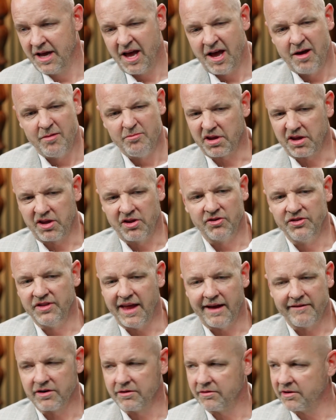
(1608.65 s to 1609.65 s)
But you'll
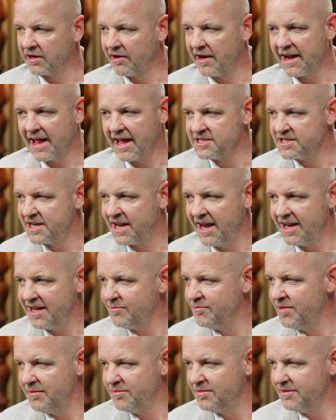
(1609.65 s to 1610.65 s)
never regret educating
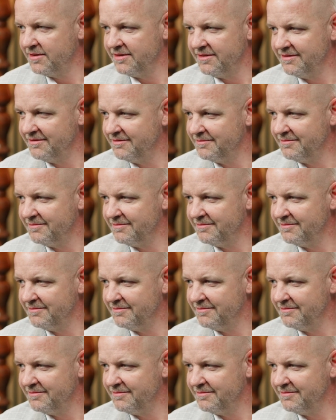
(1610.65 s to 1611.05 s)
people.